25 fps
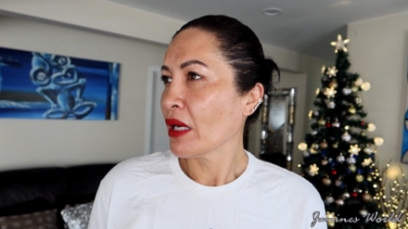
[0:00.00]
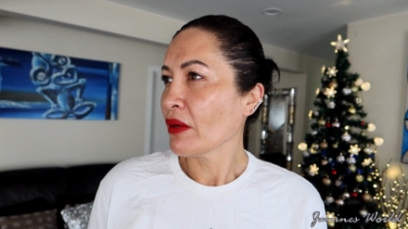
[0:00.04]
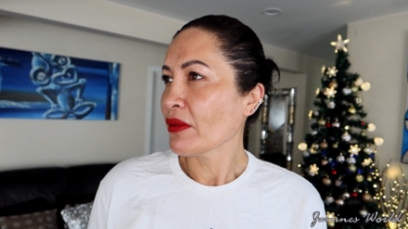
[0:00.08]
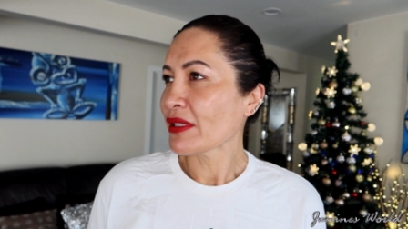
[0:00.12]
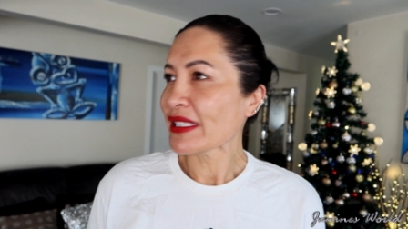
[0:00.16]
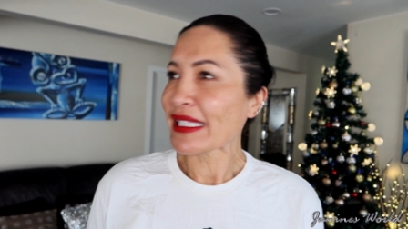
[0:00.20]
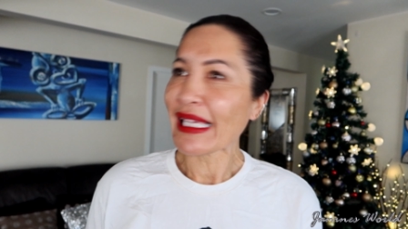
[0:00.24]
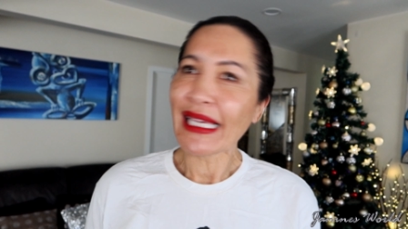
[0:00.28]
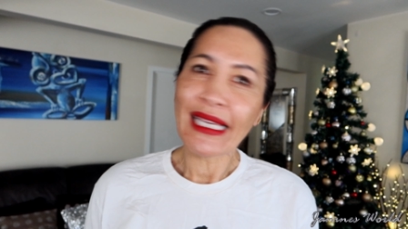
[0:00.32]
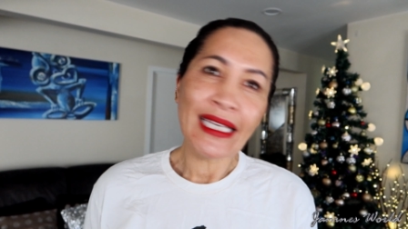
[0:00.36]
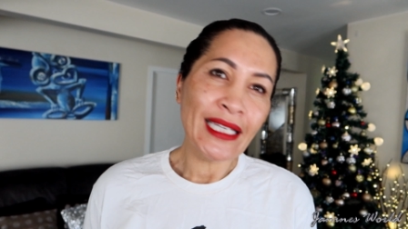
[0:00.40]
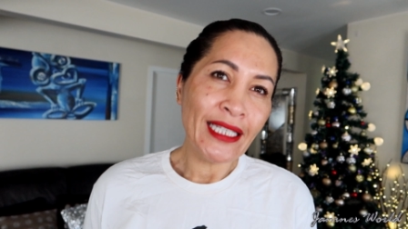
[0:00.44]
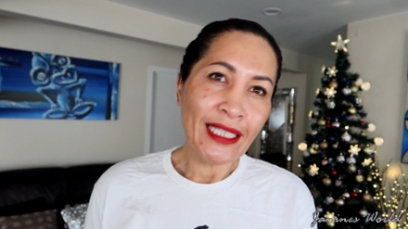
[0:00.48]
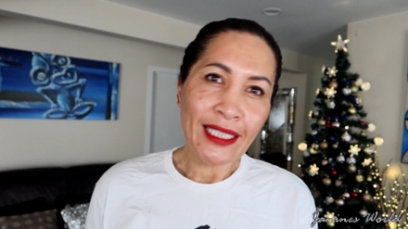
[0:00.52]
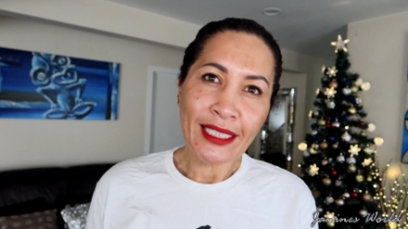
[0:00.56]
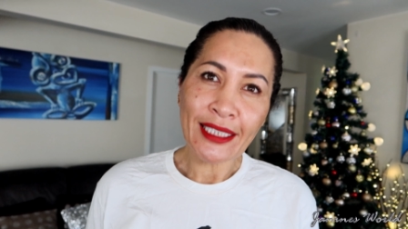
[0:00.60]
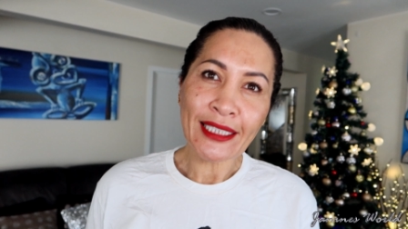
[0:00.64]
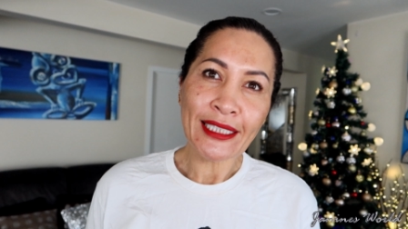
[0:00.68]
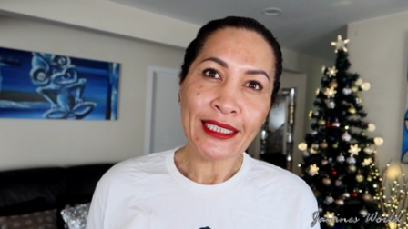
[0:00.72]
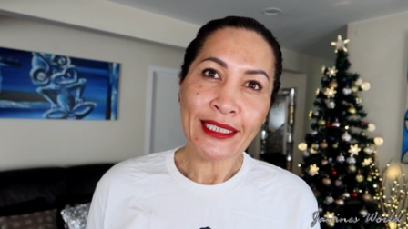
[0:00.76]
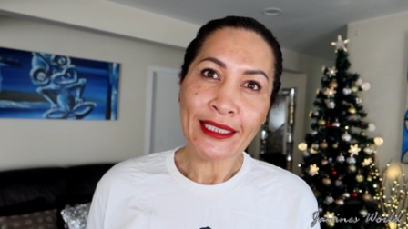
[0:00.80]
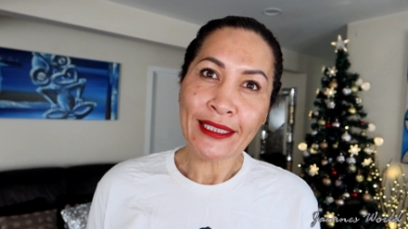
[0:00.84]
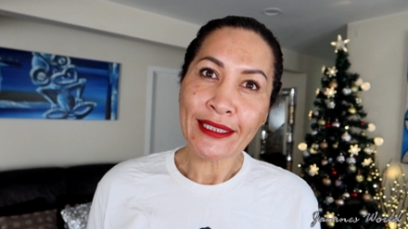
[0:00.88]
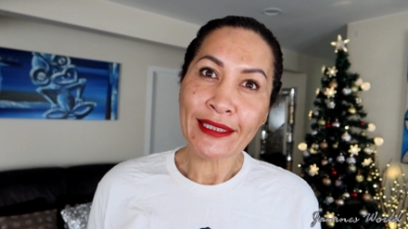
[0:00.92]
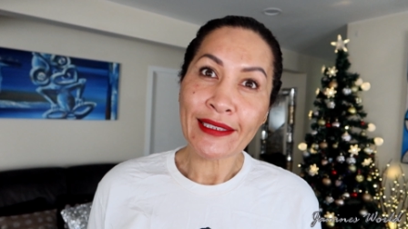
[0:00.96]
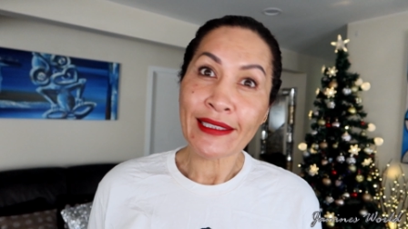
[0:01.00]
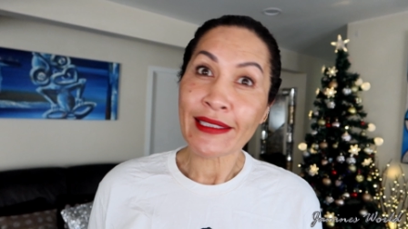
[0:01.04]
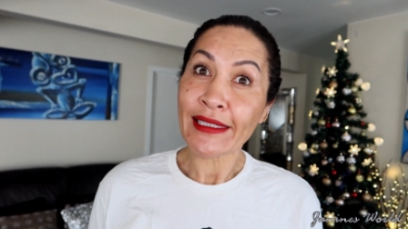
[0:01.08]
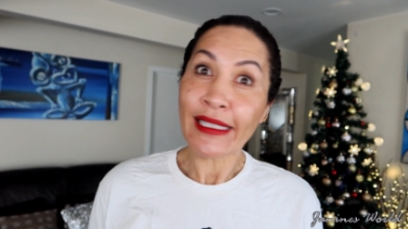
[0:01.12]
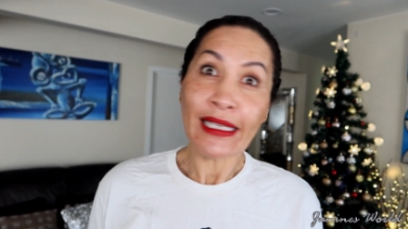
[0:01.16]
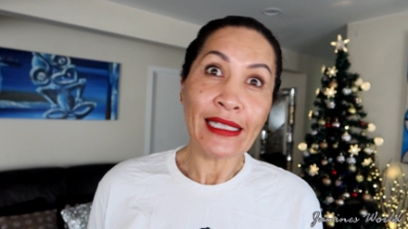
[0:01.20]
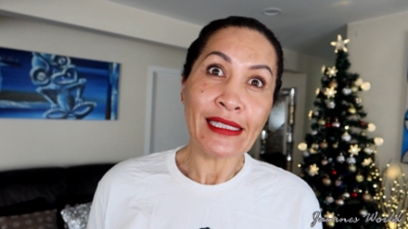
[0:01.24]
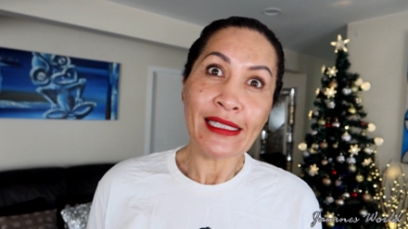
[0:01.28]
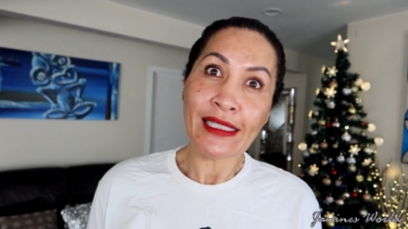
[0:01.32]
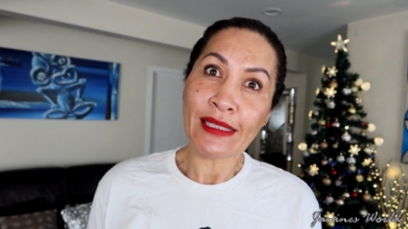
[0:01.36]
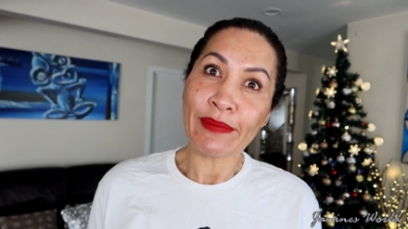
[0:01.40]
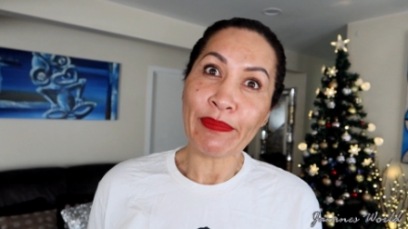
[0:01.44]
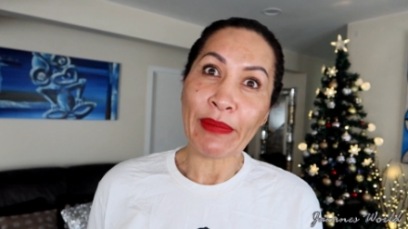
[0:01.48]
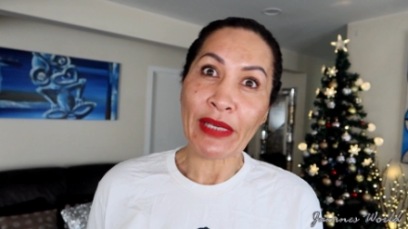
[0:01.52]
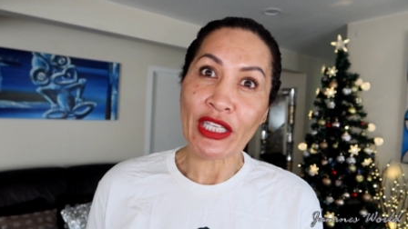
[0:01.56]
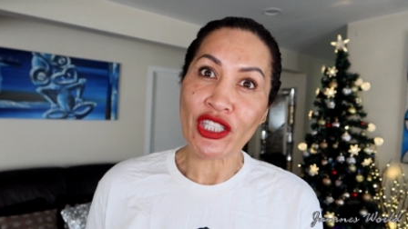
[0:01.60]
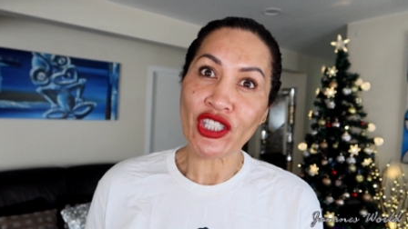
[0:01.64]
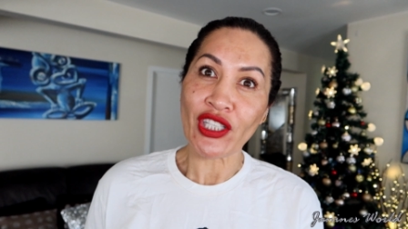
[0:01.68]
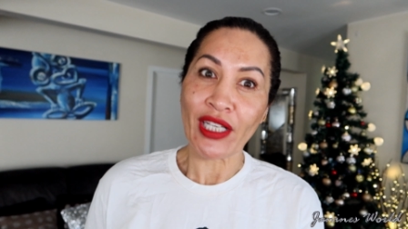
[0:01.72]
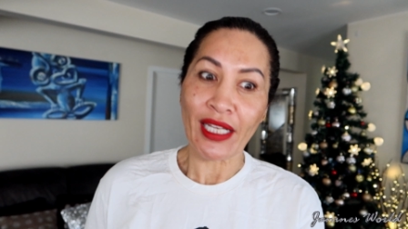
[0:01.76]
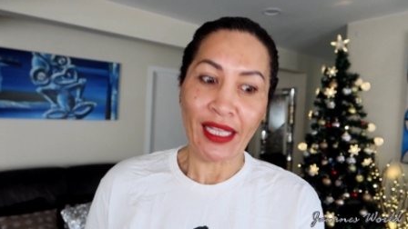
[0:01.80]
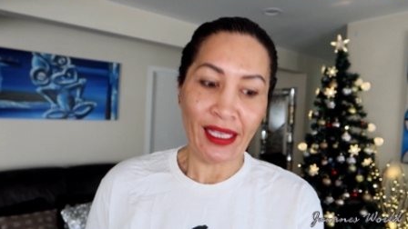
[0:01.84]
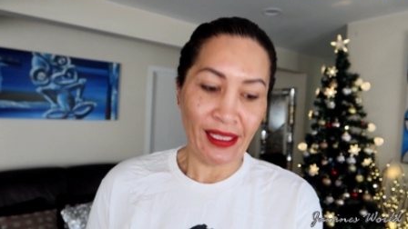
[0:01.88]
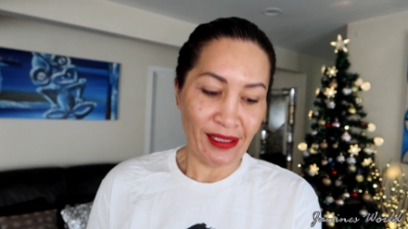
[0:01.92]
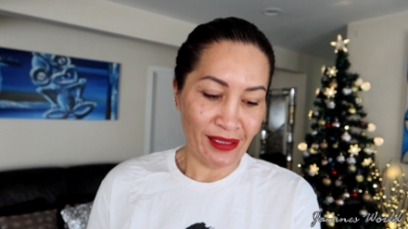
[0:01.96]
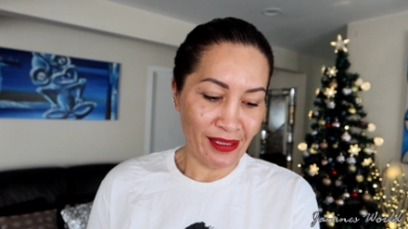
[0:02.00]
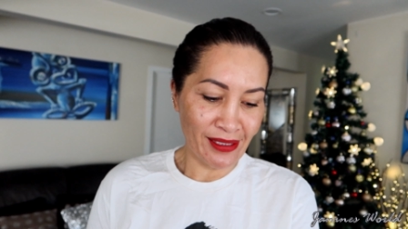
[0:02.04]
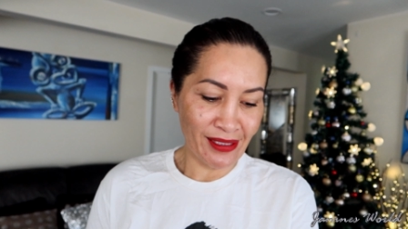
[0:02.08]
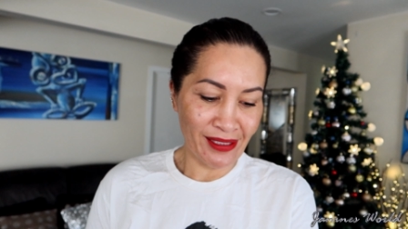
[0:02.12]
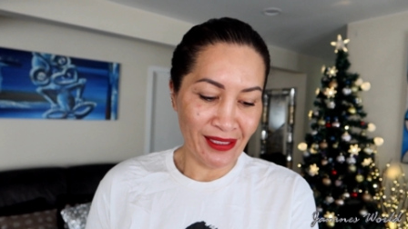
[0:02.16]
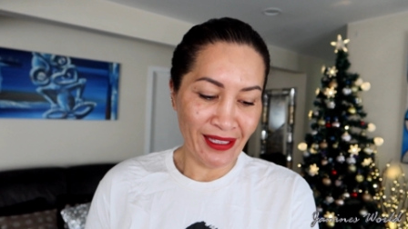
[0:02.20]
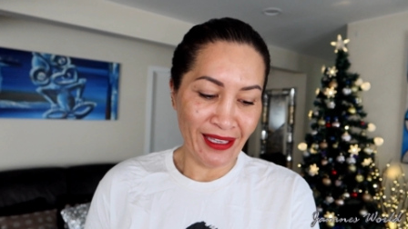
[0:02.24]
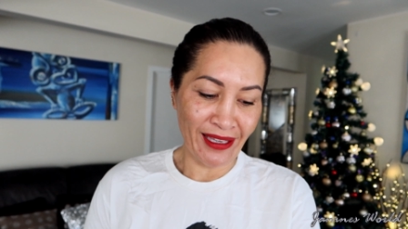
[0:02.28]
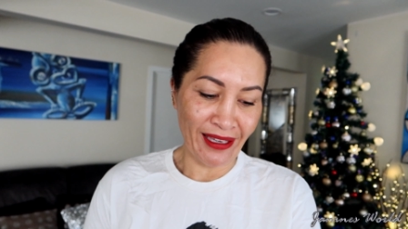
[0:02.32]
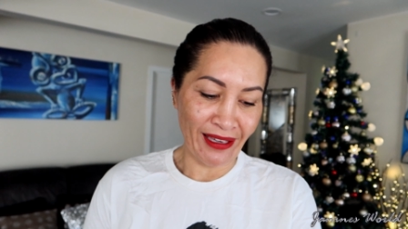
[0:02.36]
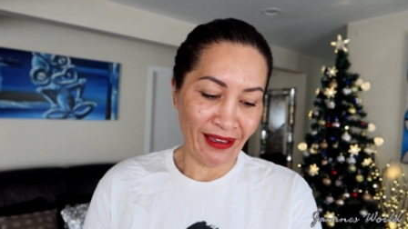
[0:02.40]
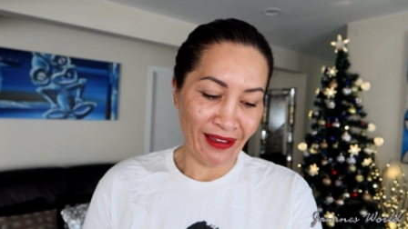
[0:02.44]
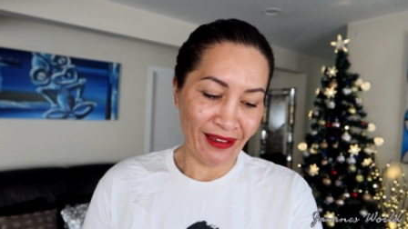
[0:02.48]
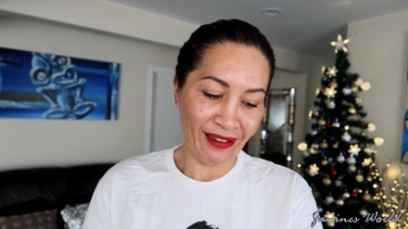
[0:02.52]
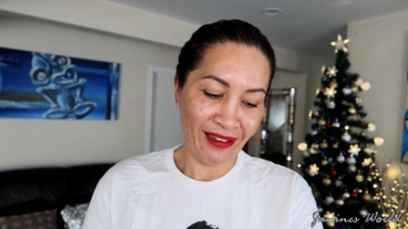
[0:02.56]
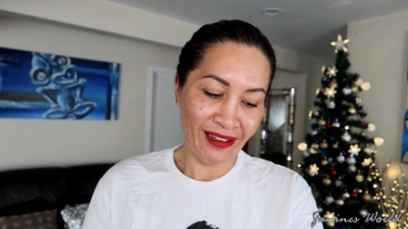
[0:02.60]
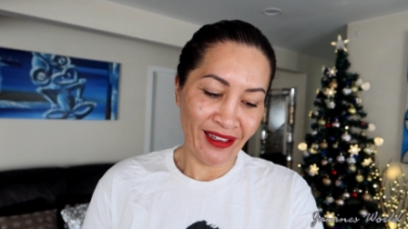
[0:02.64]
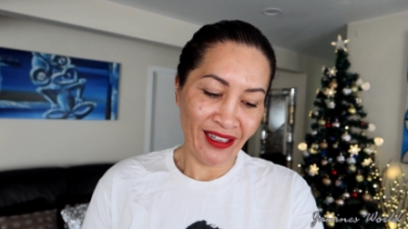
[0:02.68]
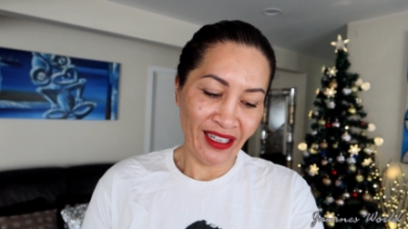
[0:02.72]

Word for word: say skin specialist, yeah.